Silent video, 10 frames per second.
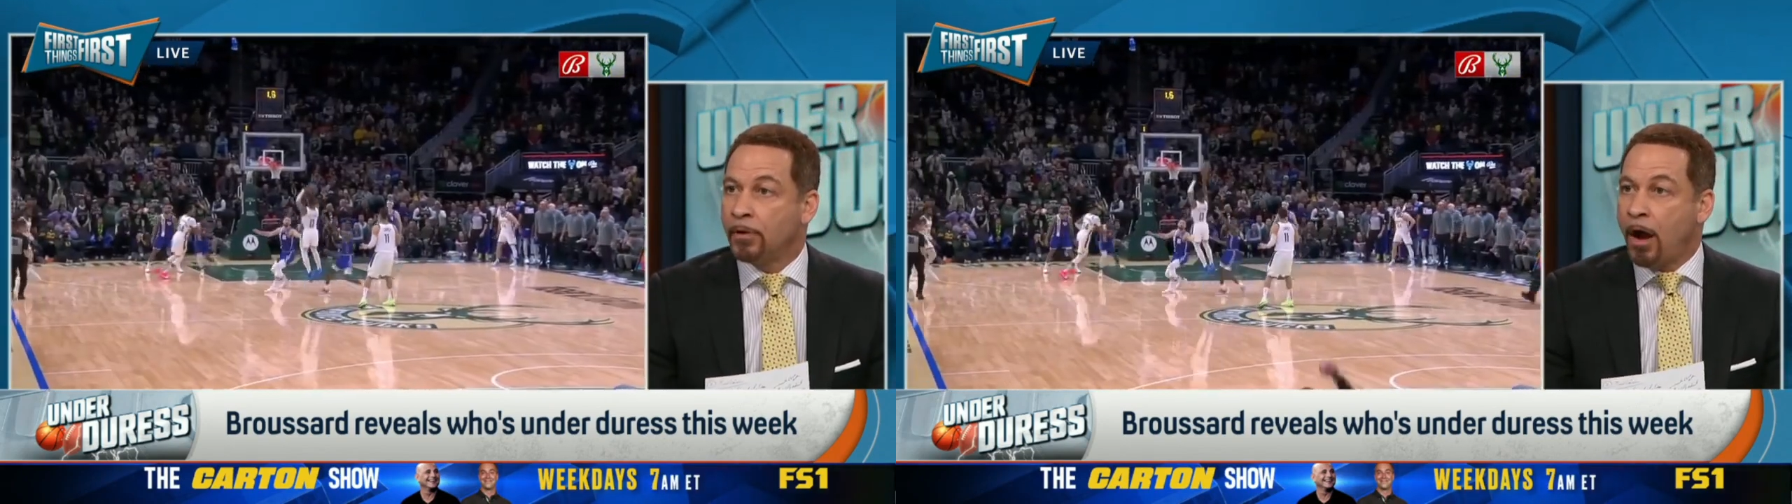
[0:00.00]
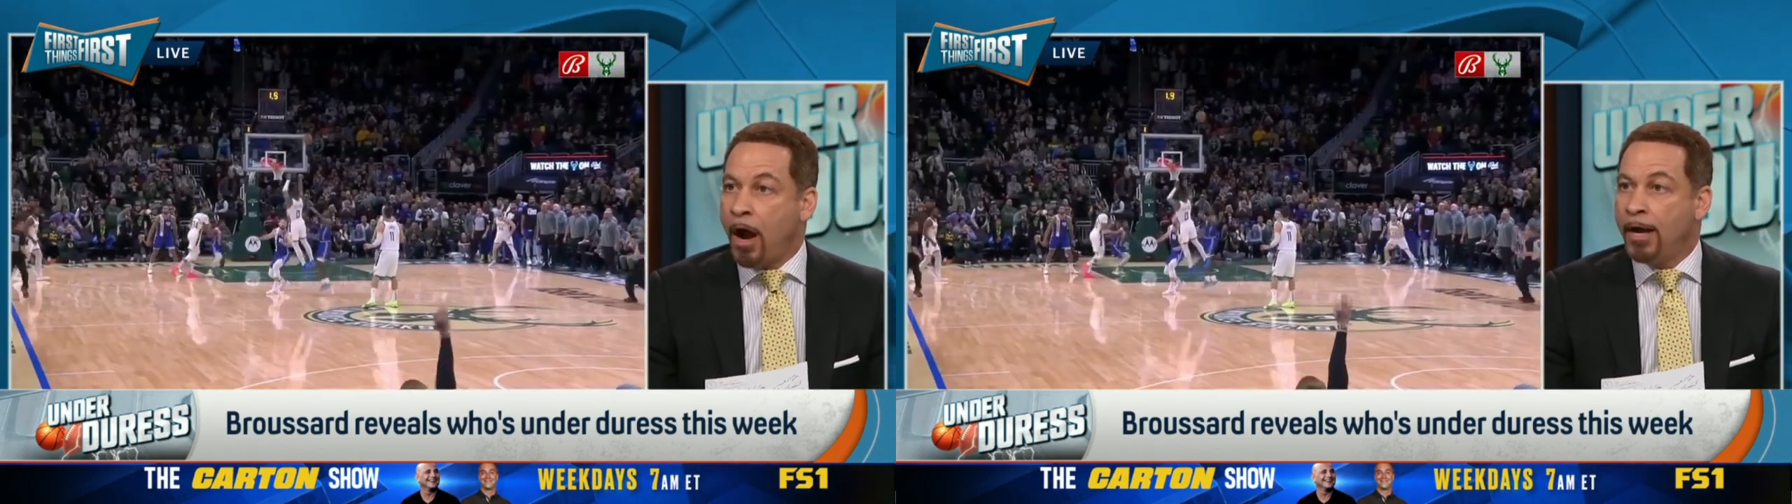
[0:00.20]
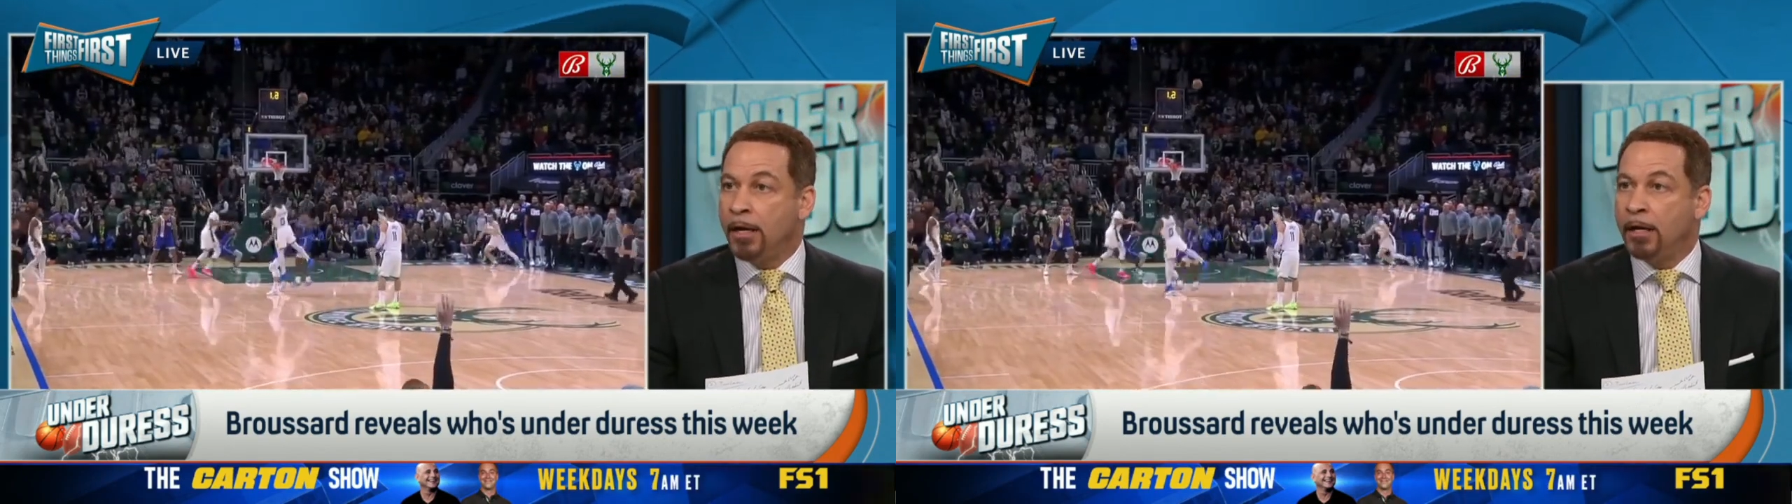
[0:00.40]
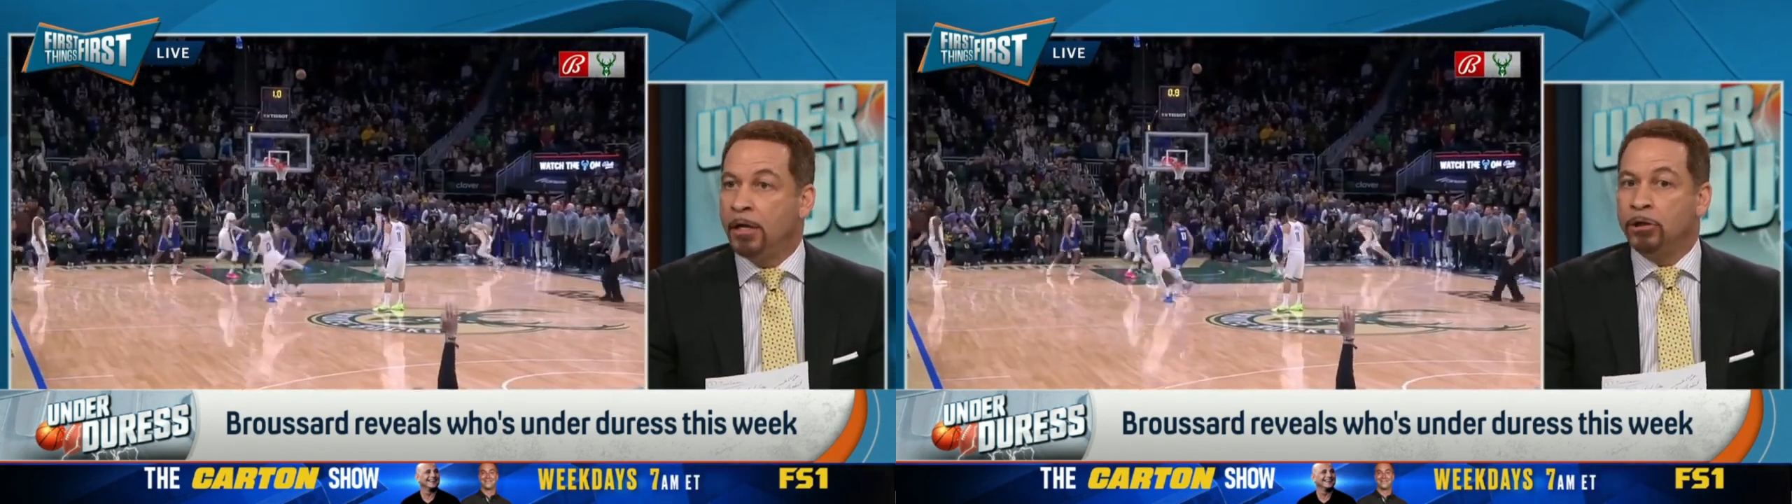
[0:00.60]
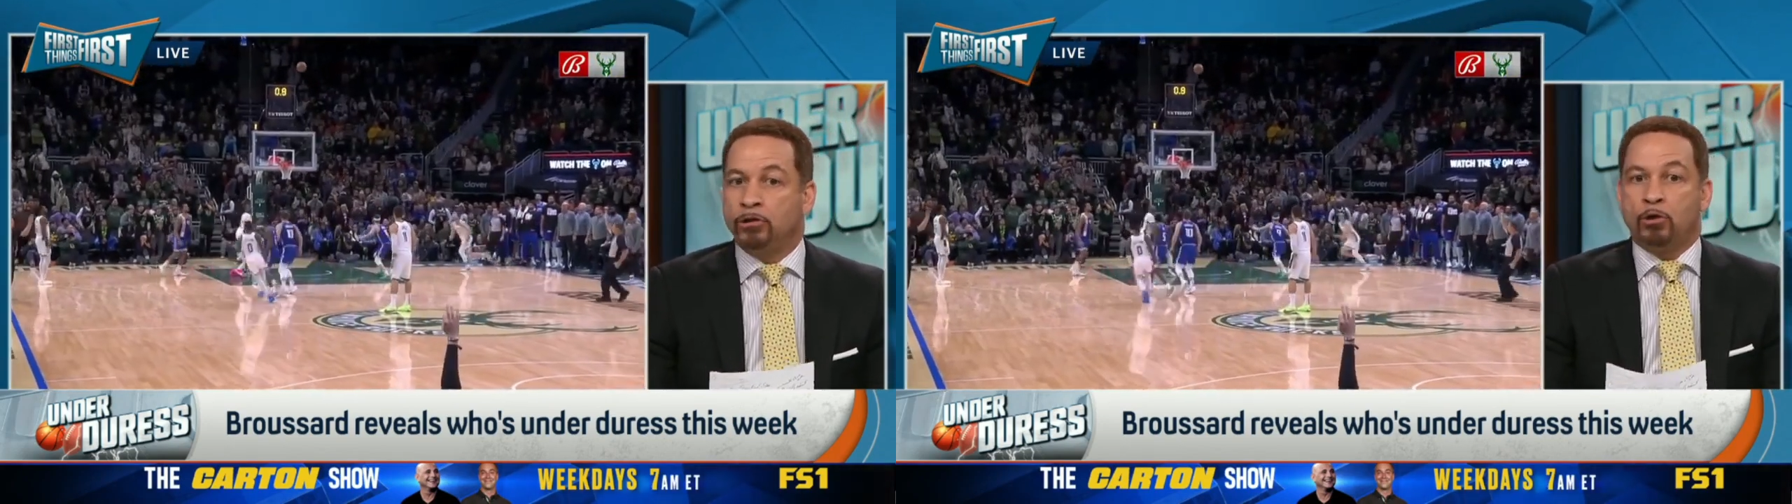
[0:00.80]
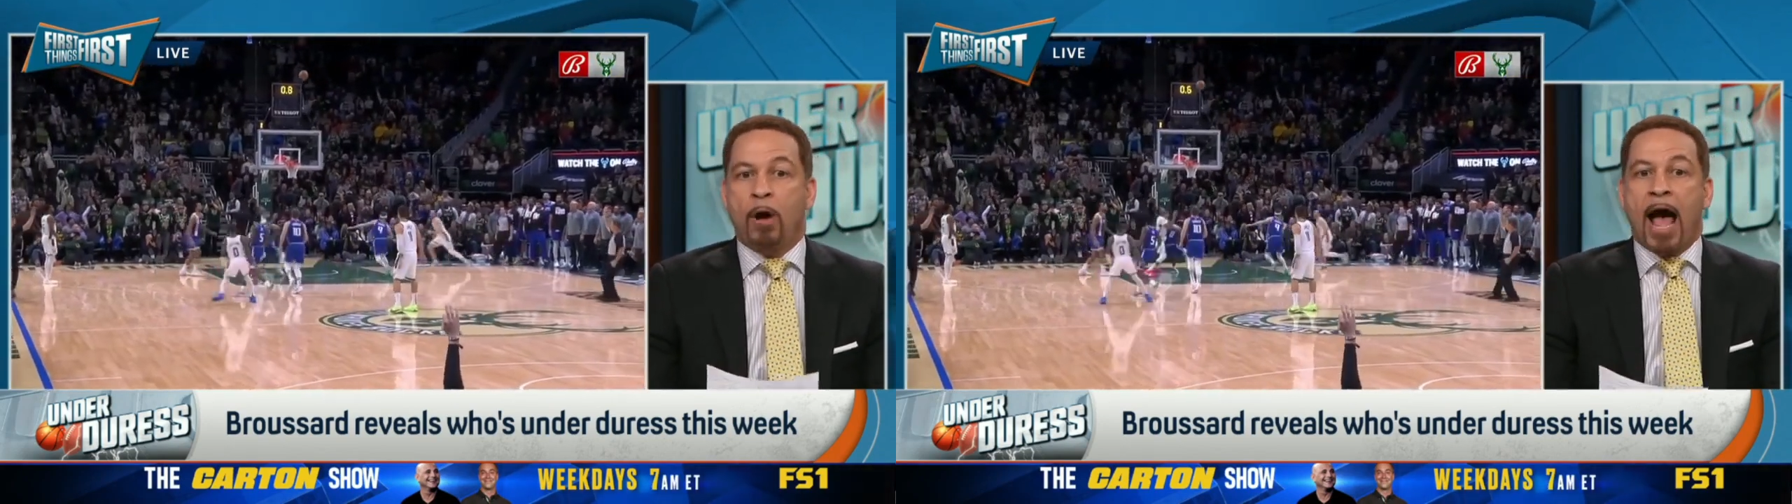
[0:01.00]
All right? Well, Jrue